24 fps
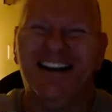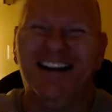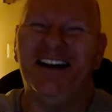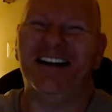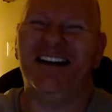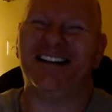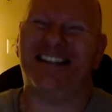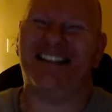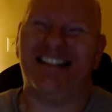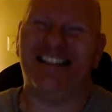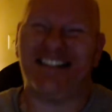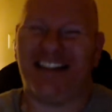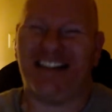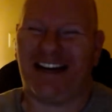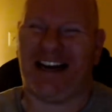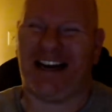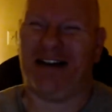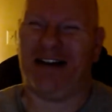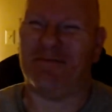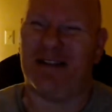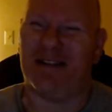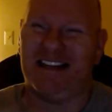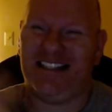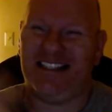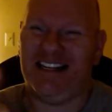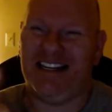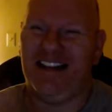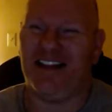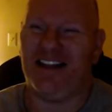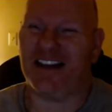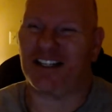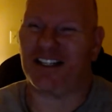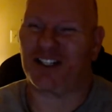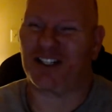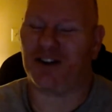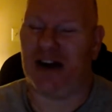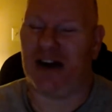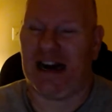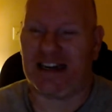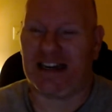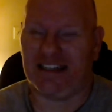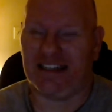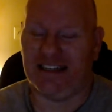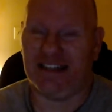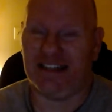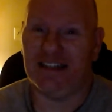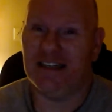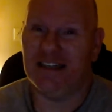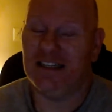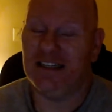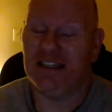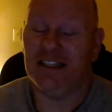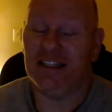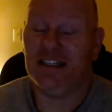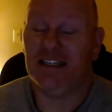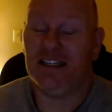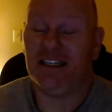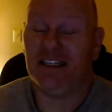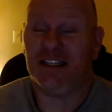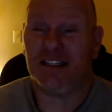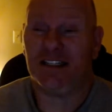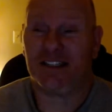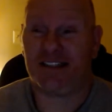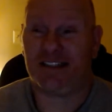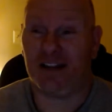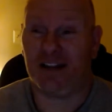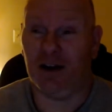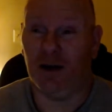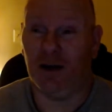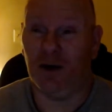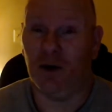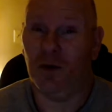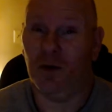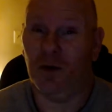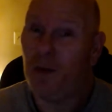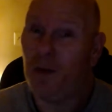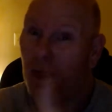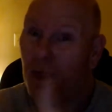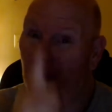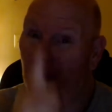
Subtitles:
since I got my teeth extracted. So,